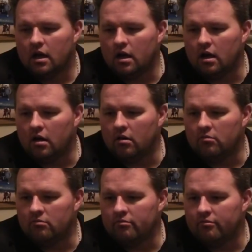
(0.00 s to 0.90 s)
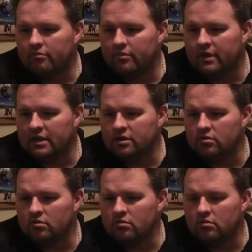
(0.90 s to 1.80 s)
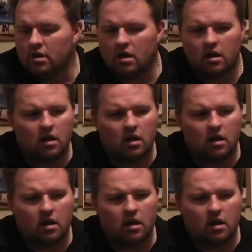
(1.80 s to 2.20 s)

Um, they do